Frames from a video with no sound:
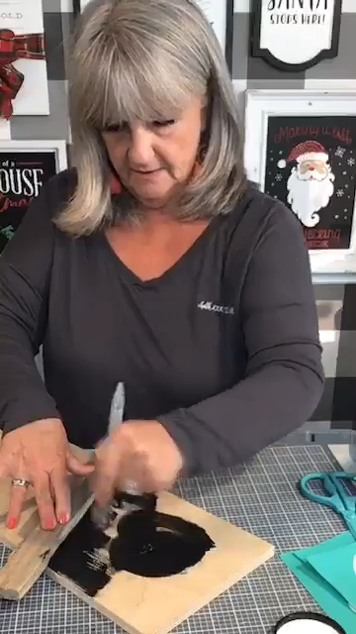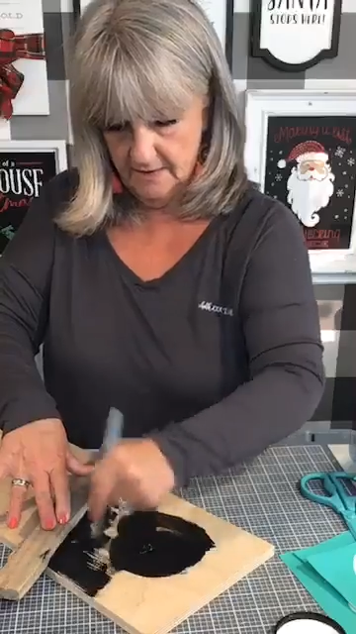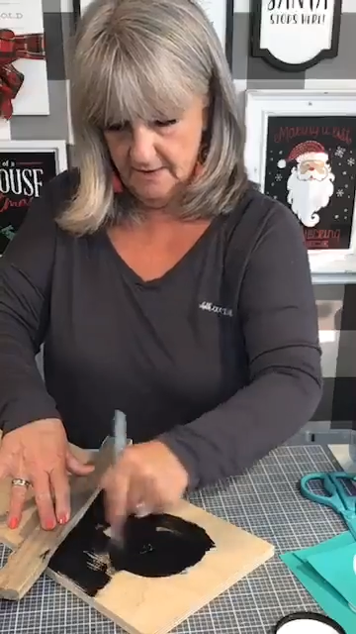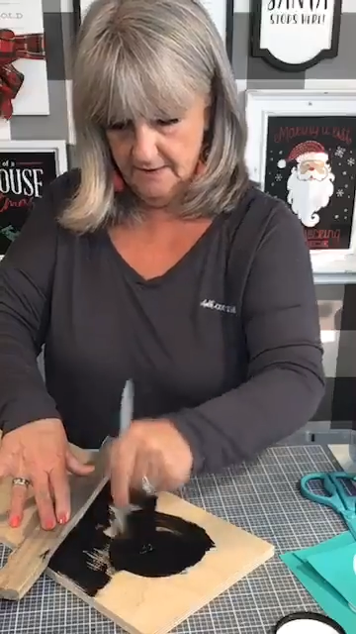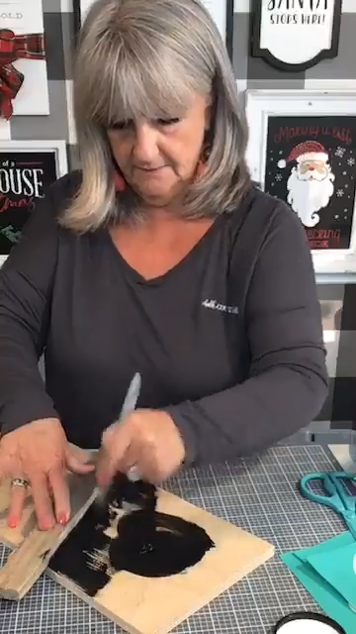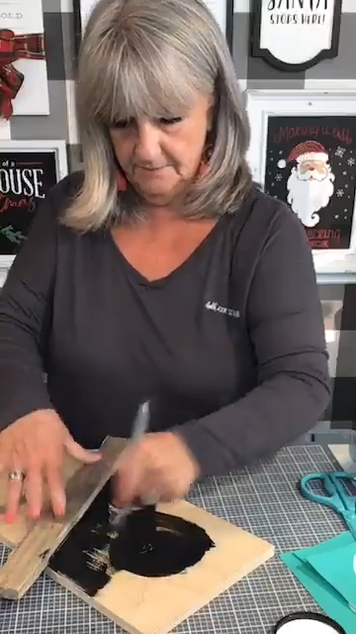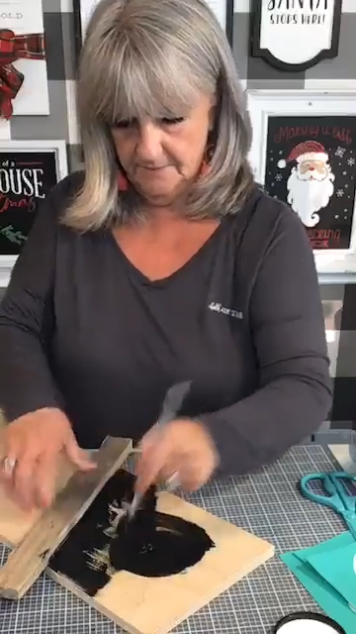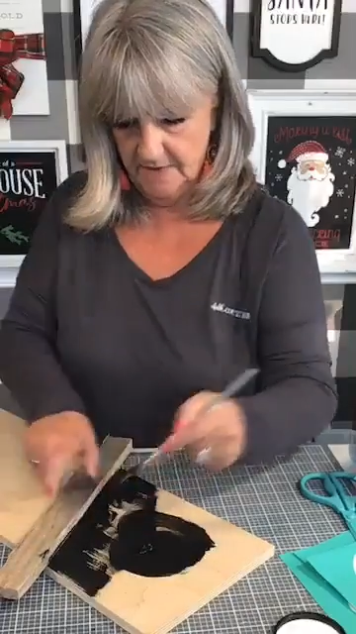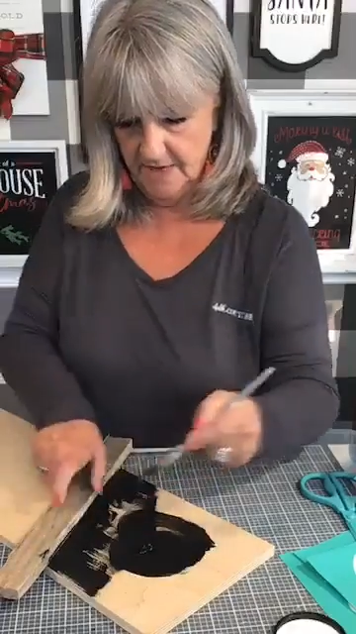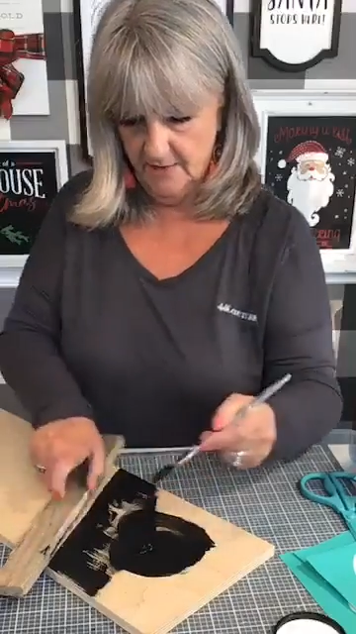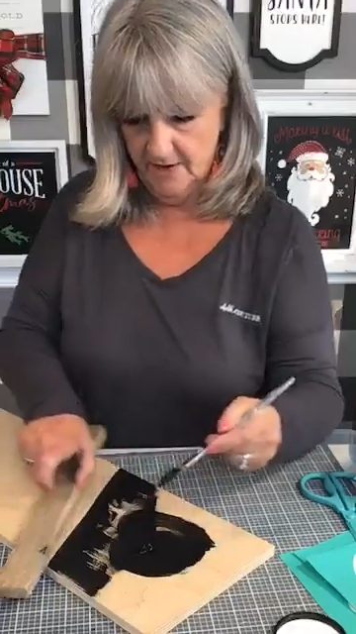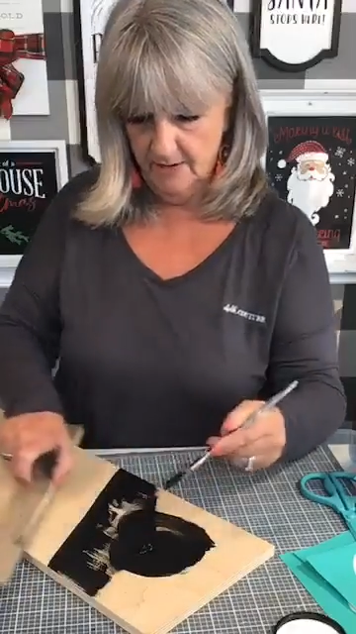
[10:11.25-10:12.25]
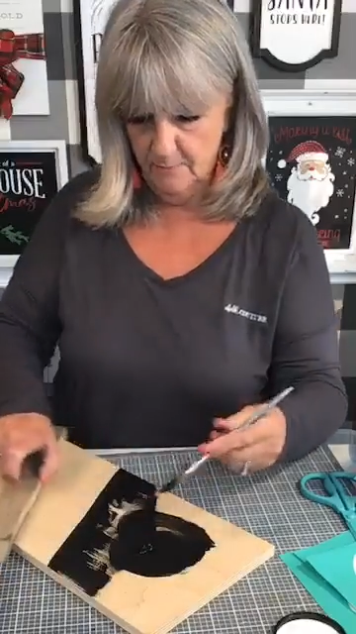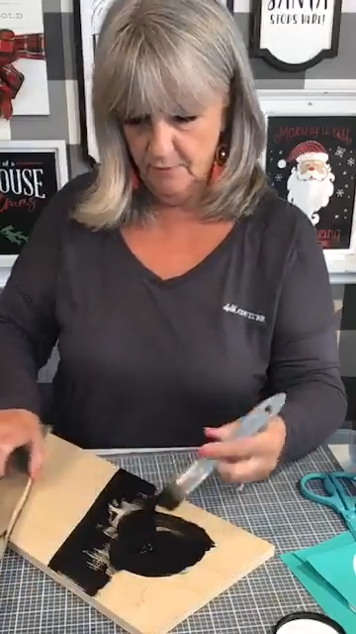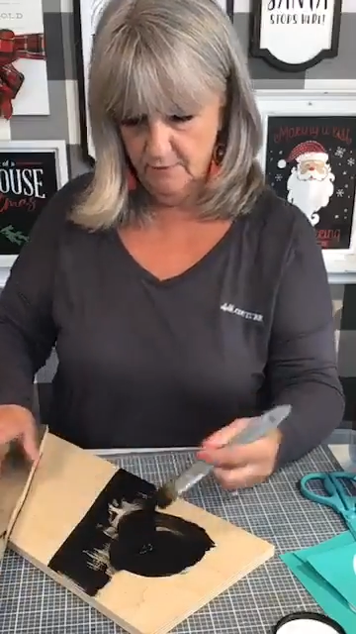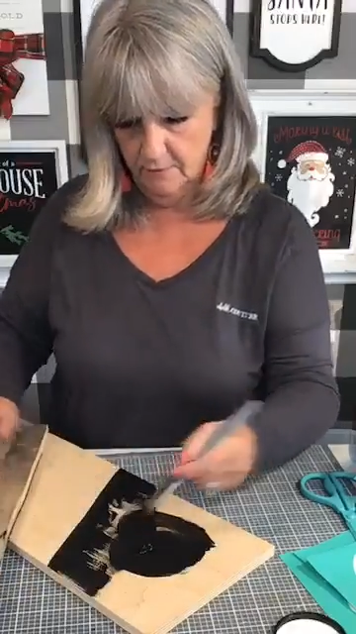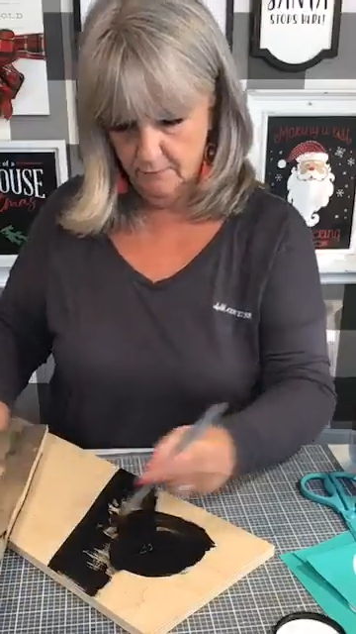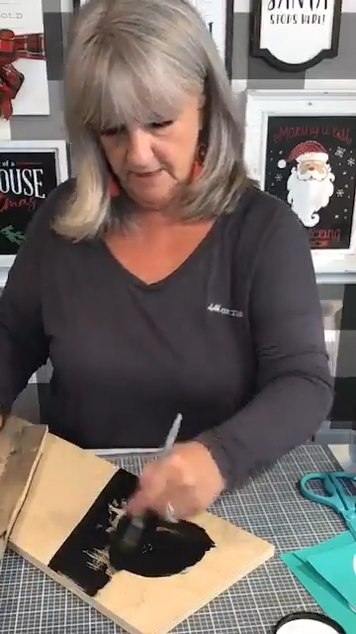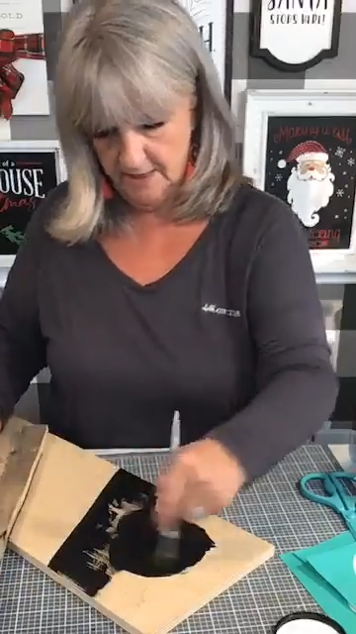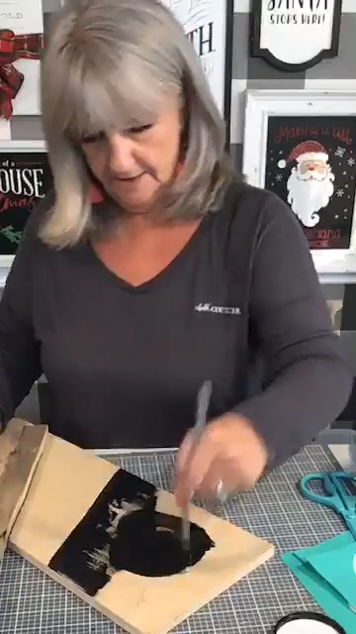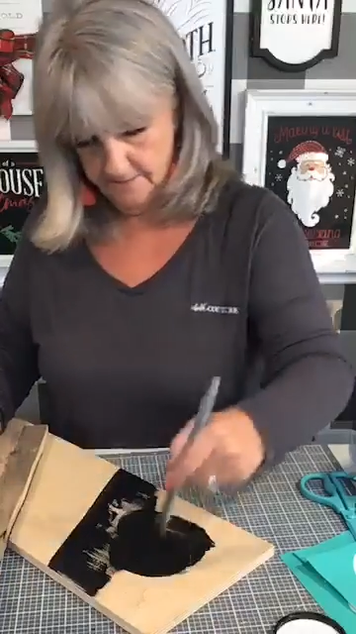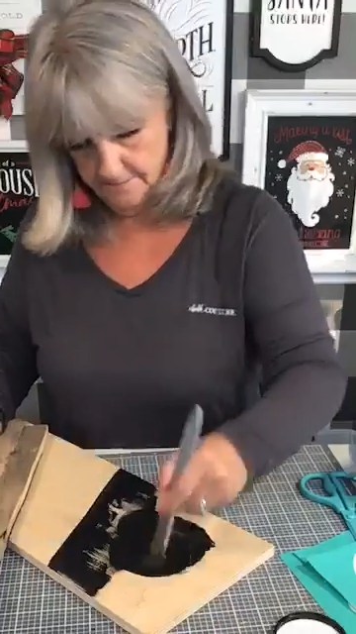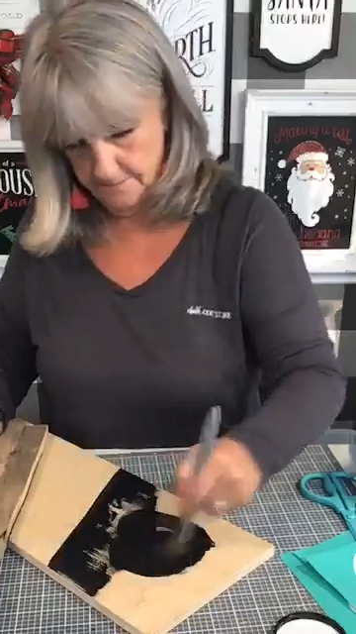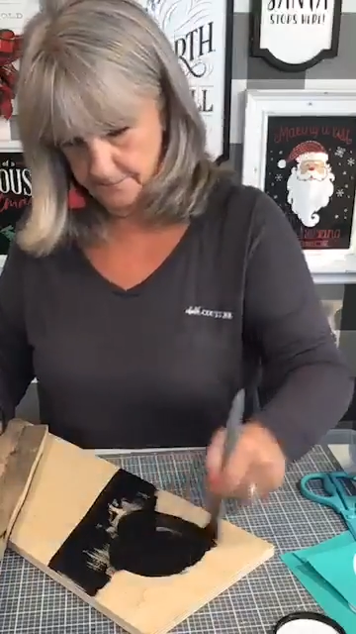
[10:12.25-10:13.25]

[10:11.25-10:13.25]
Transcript: Okay, well I can move it away.